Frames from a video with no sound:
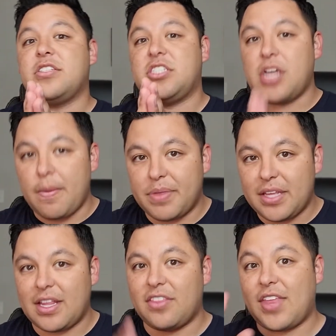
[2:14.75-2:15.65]
something
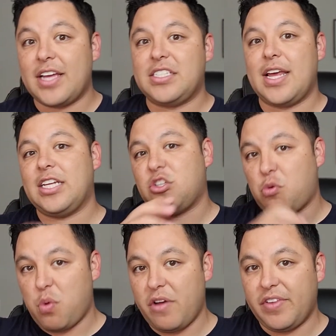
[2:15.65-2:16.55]
that they said is
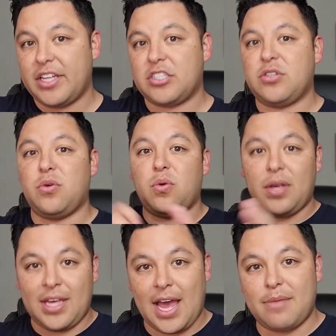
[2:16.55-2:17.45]
equivalent to
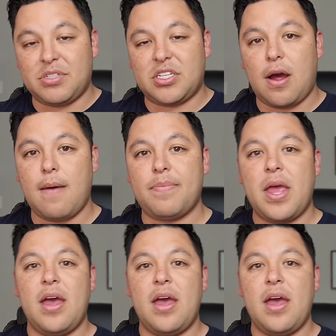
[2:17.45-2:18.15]
GameStop,